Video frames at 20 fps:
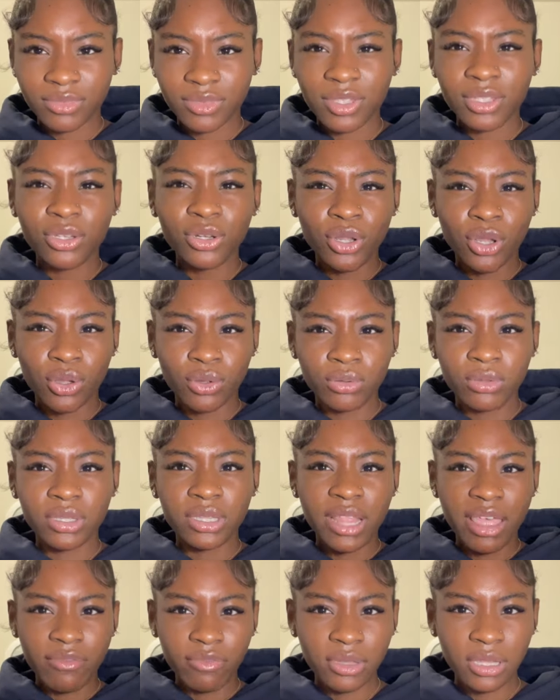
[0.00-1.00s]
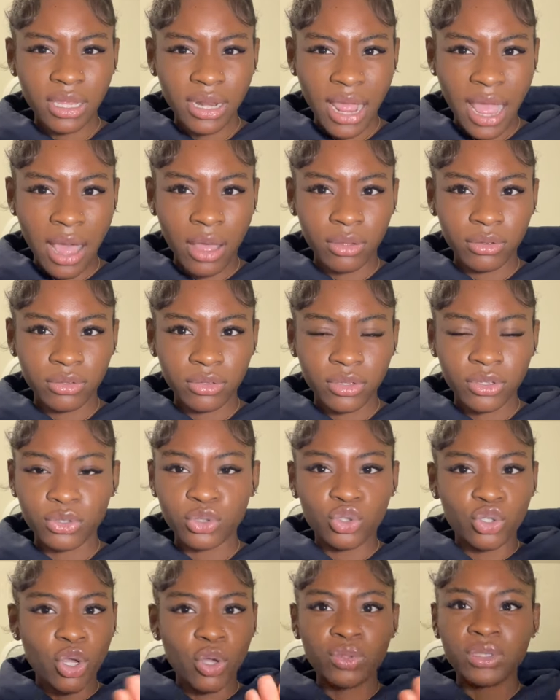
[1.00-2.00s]
you know, level it out.
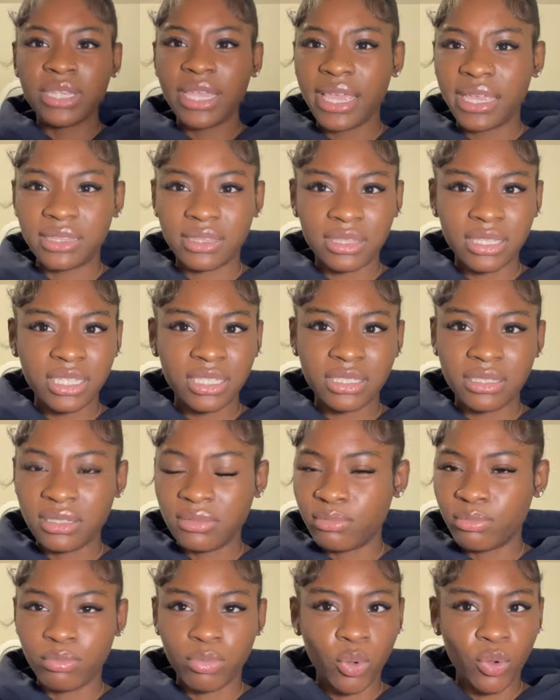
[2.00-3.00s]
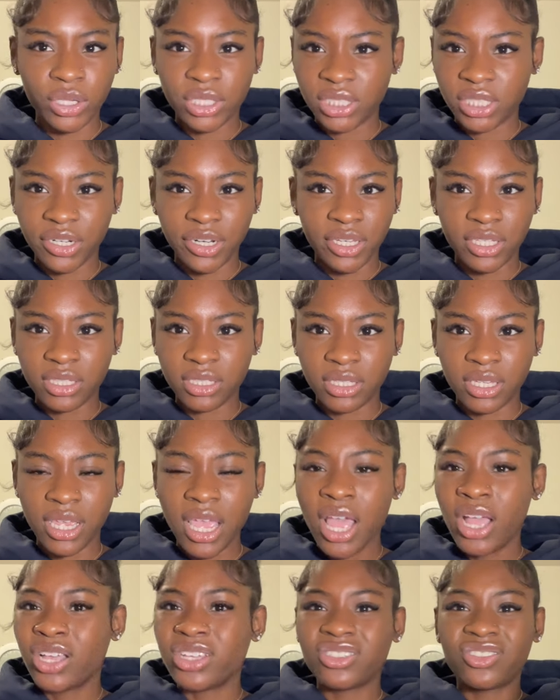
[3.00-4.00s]
Don't take these boys seriously
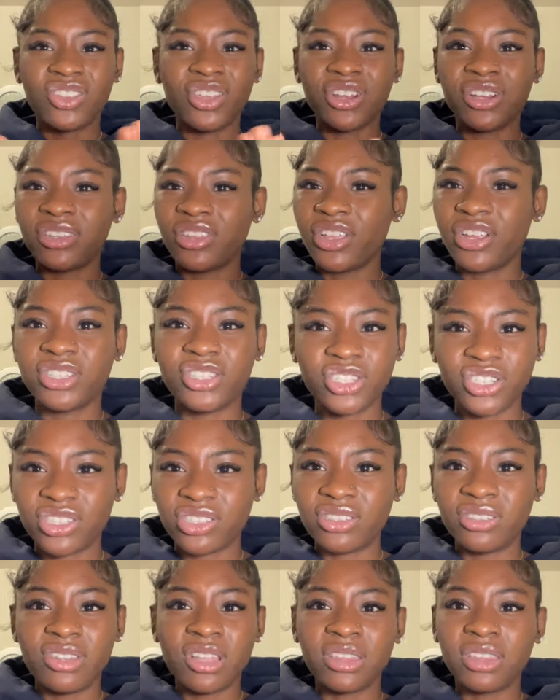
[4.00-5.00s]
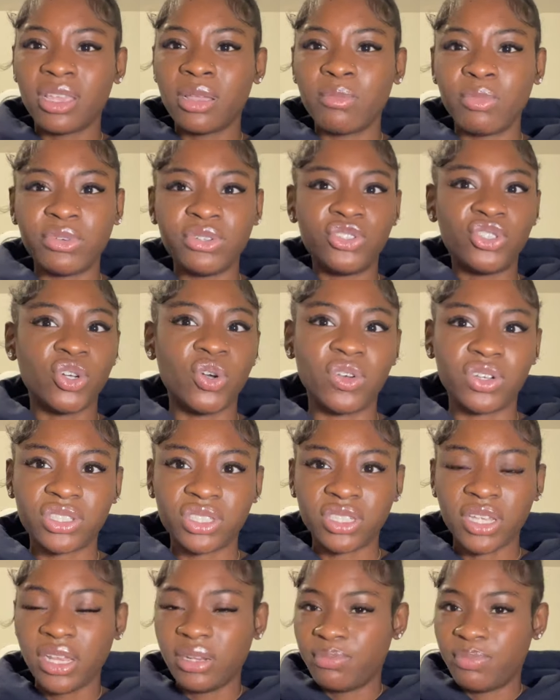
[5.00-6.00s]
because they're they're just nothing but
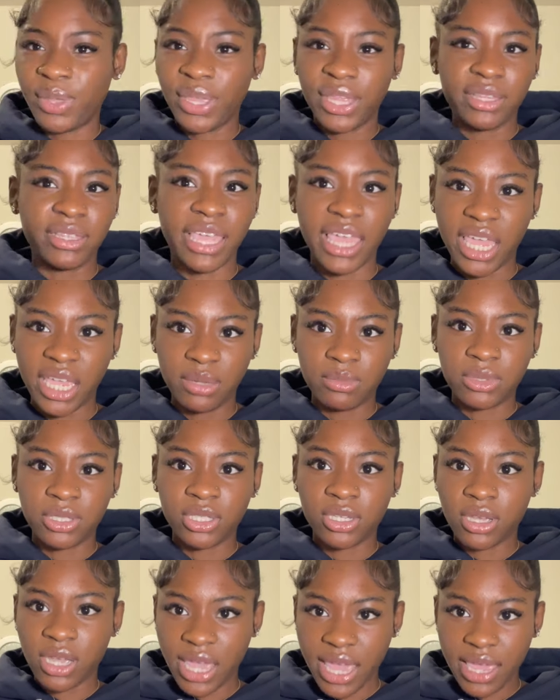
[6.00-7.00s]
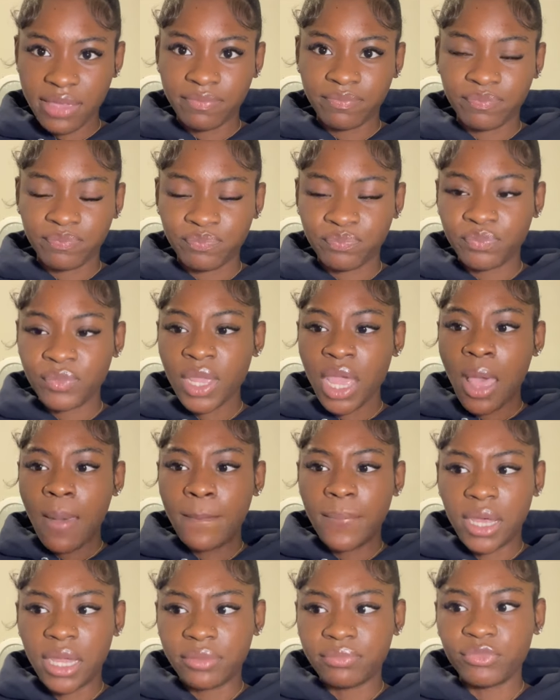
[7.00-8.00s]
jokes and games. Okay,
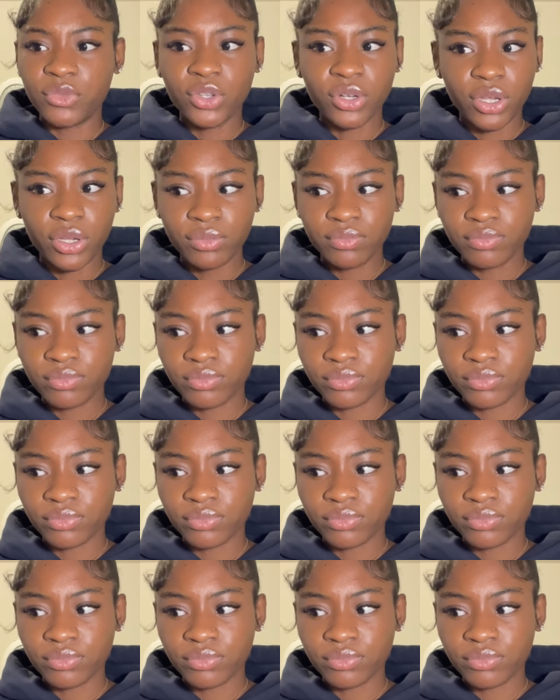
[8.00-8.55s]
but you know,